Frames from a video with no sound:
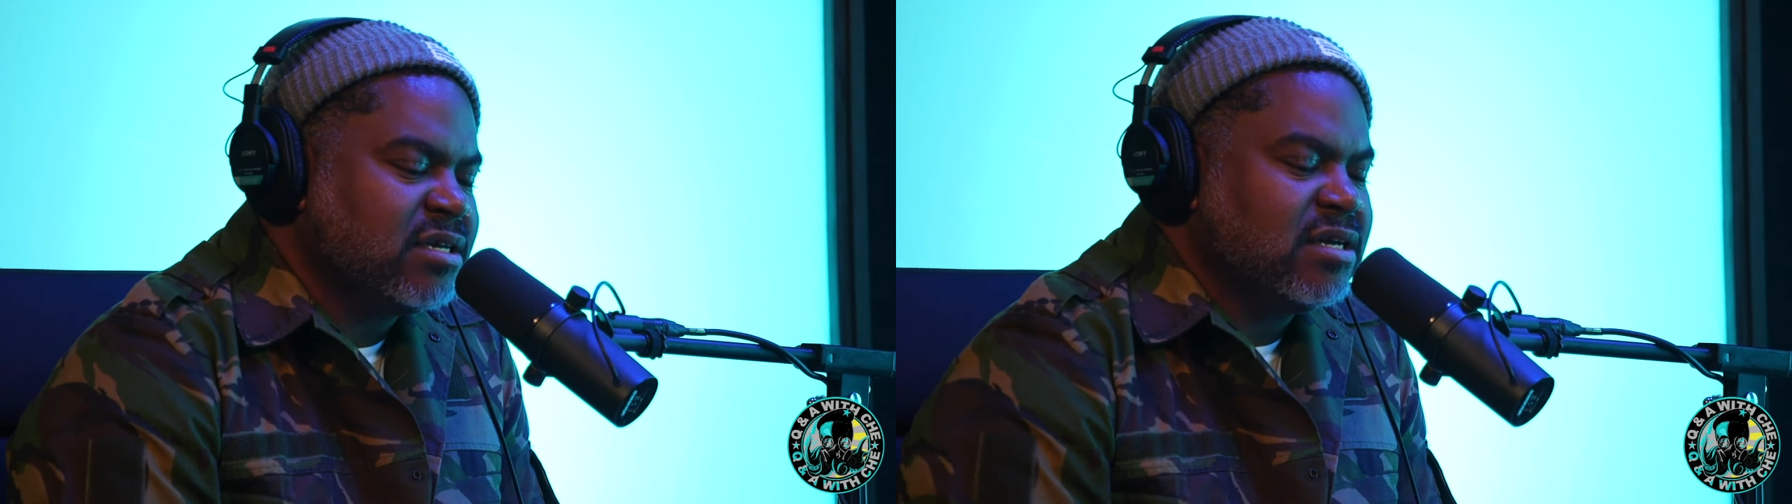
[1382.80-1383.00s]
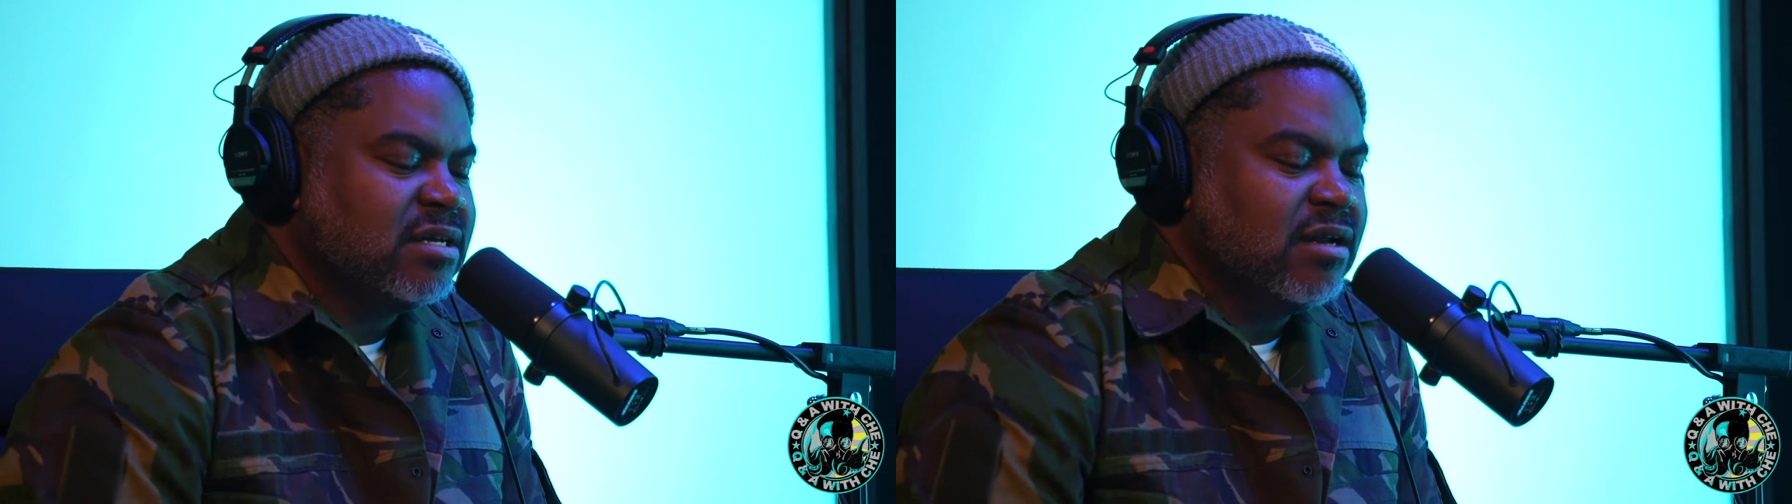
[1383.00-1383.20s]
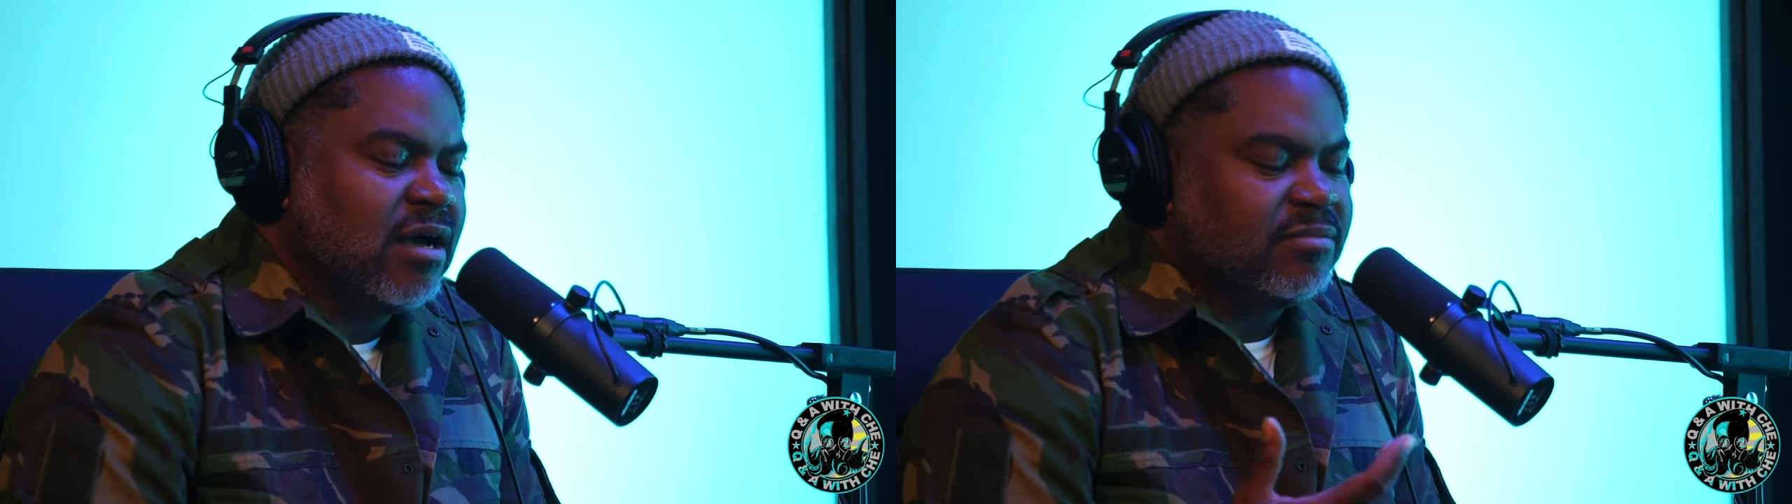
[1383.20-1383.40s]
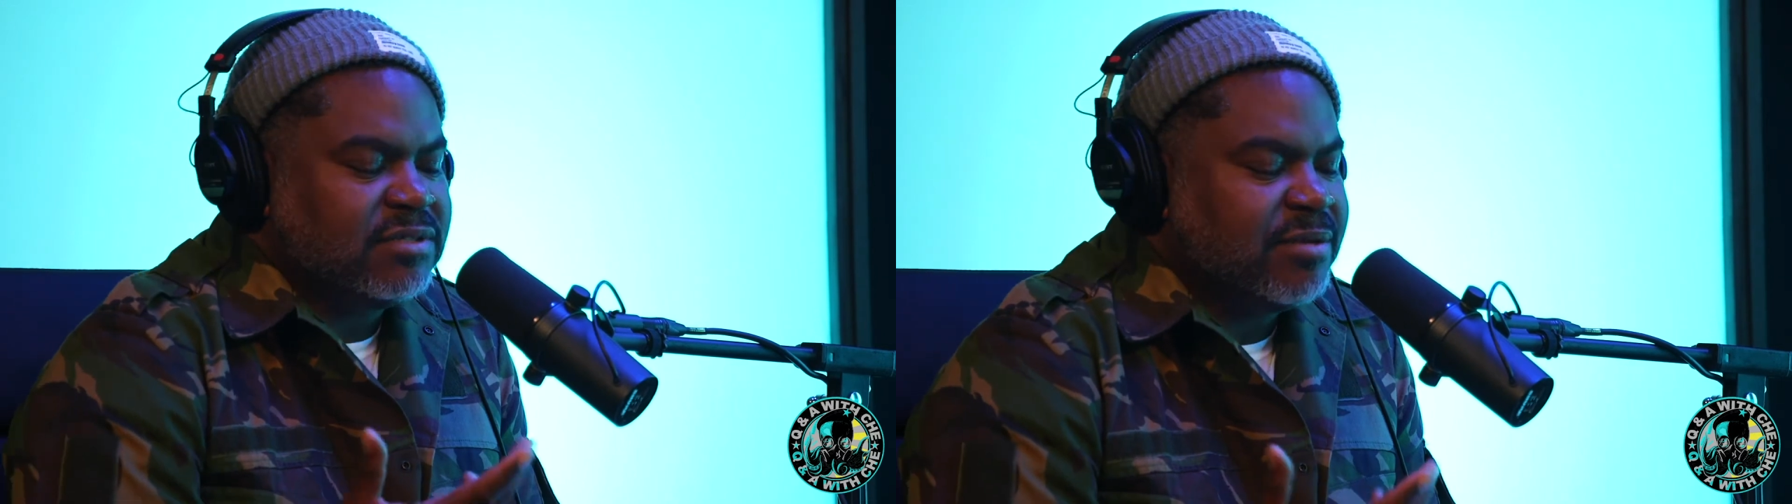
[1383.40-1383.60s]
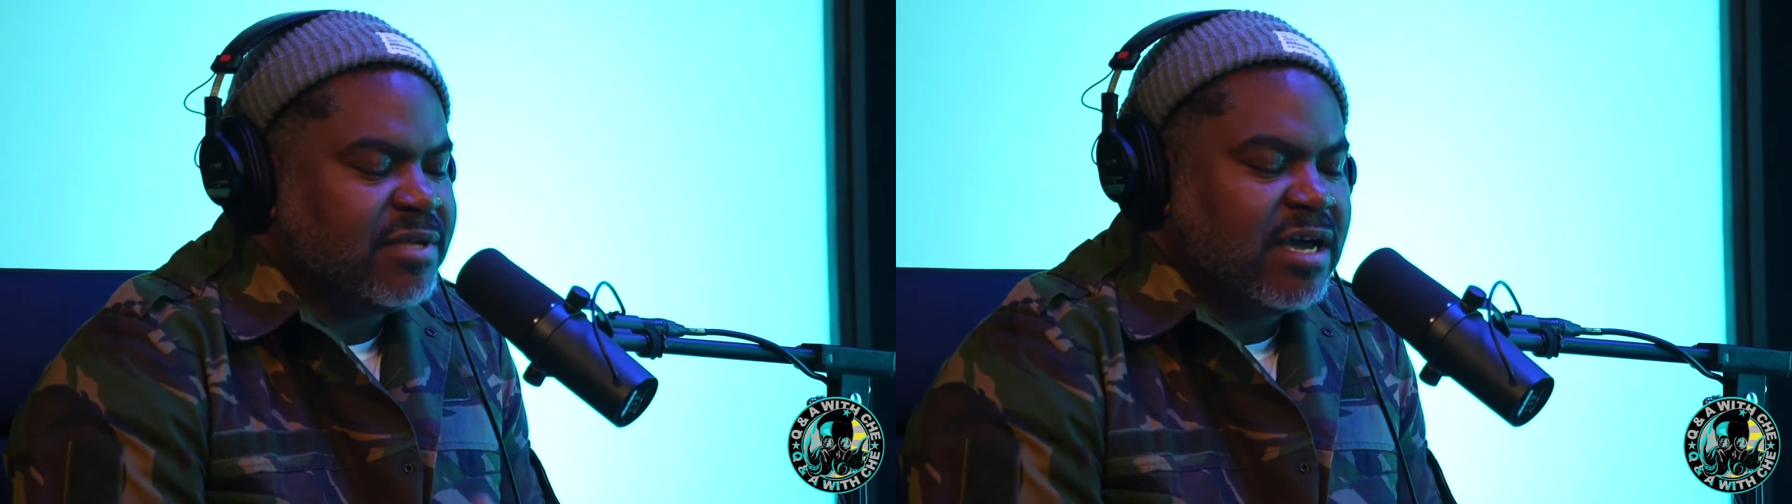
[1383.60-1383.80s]
a kid, I,
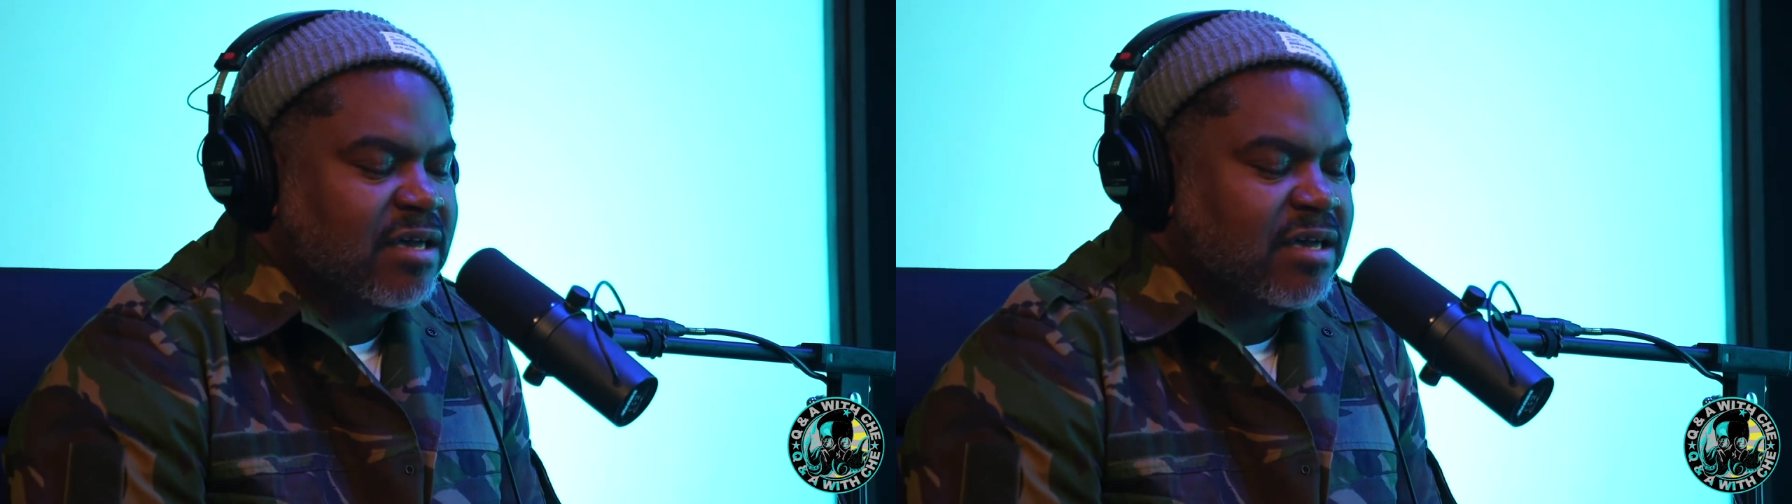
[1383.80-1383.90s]
same thing.